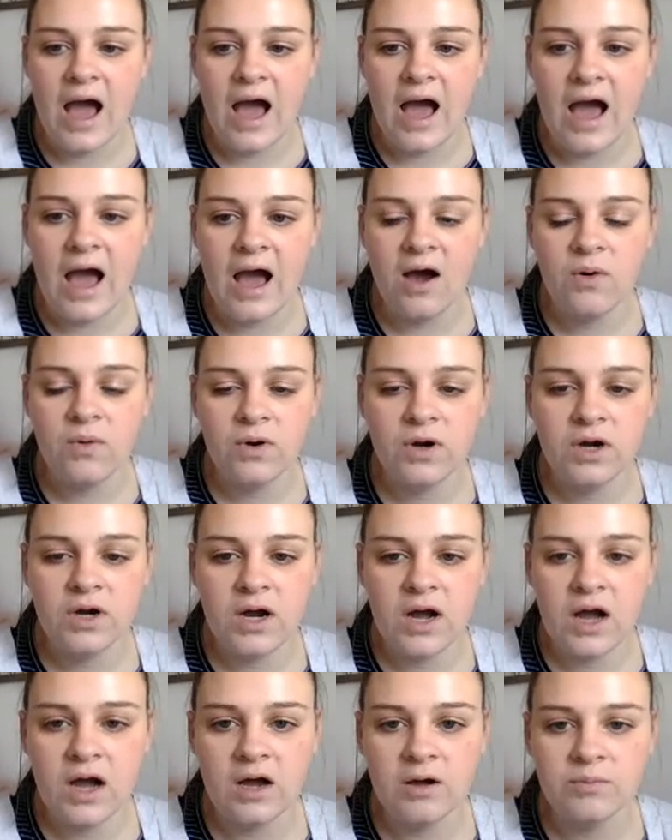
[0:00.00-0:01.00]

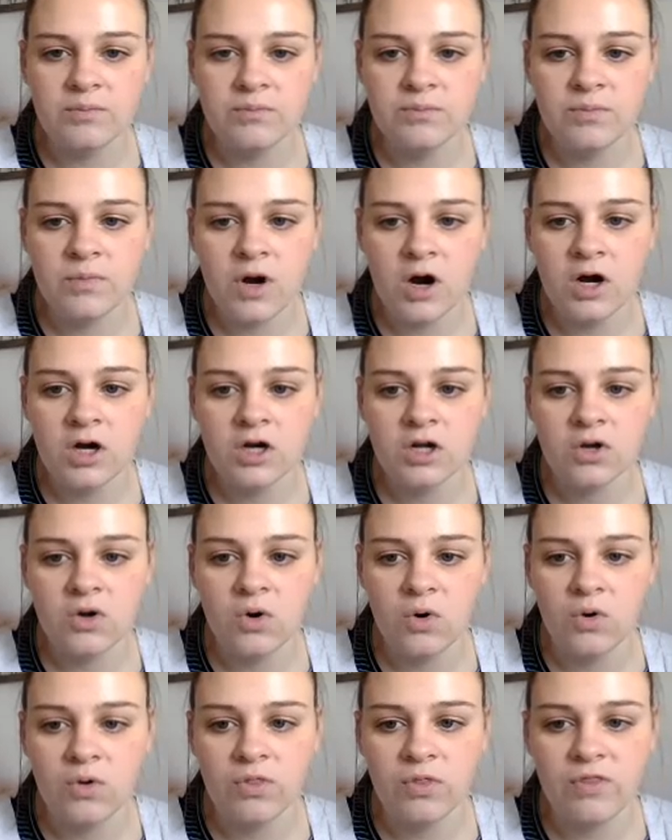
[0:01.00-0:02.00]

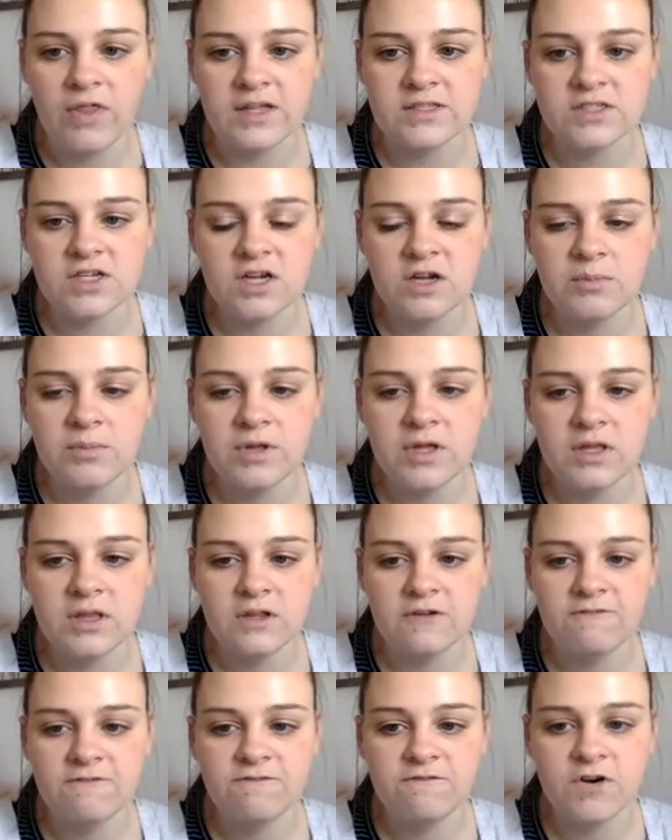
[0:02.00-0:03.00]
article, that's going to be in
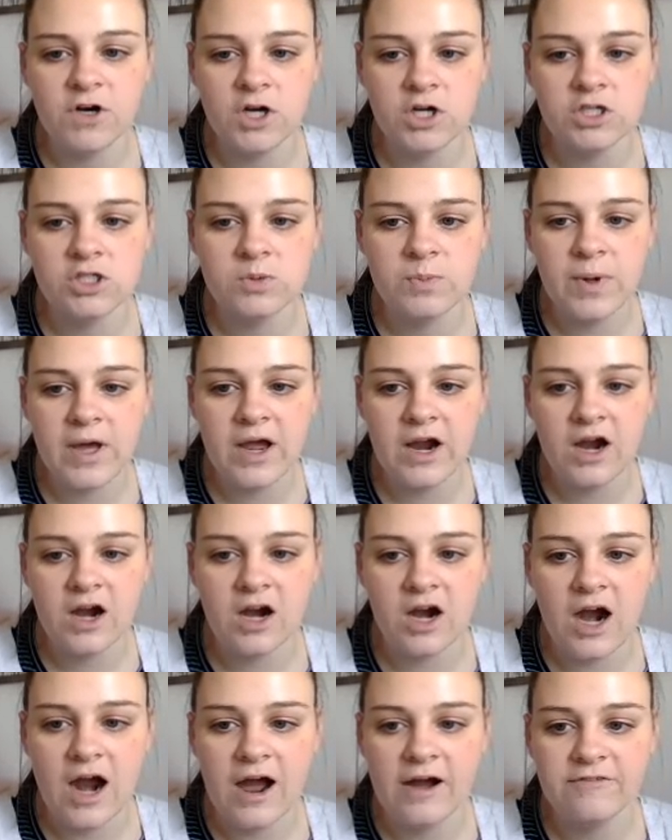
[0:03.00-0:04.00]
the first
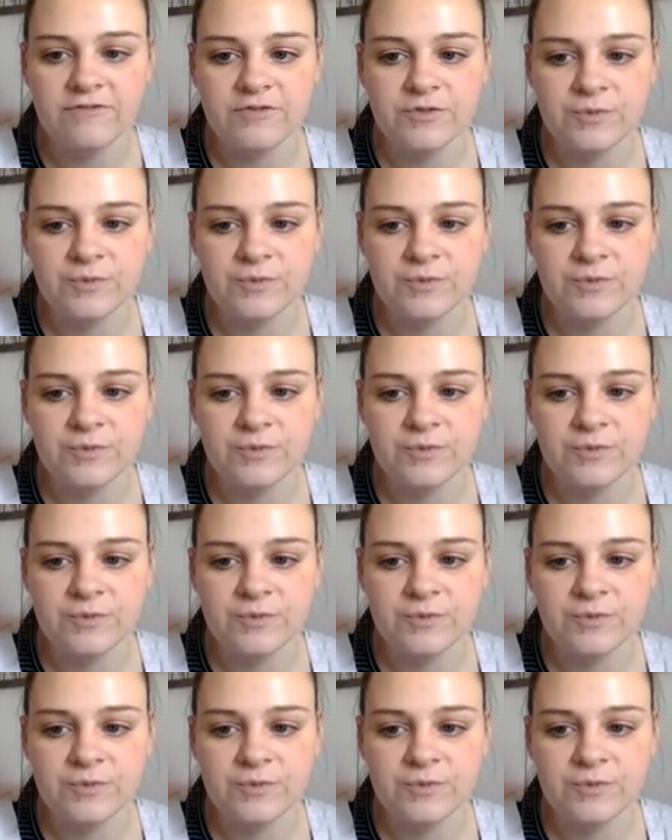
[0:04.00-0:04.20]
paragraph.